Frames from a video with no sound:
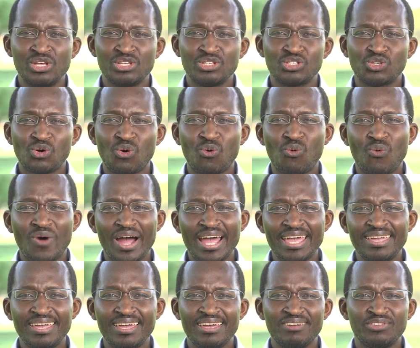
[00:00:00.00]
So
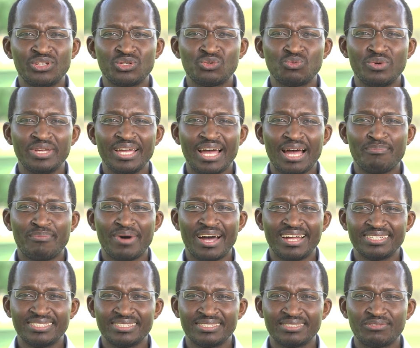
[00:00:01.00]
why haven't we
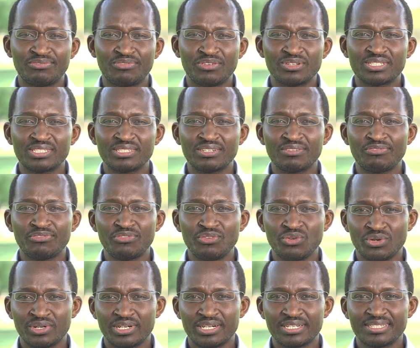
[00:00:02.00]
abandoned fossil
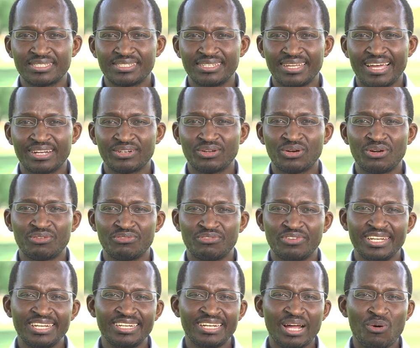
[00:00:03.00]
fuels and
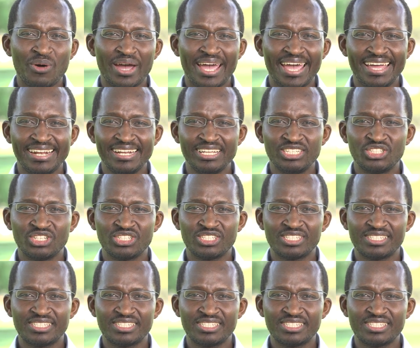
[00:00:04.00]
converted our energy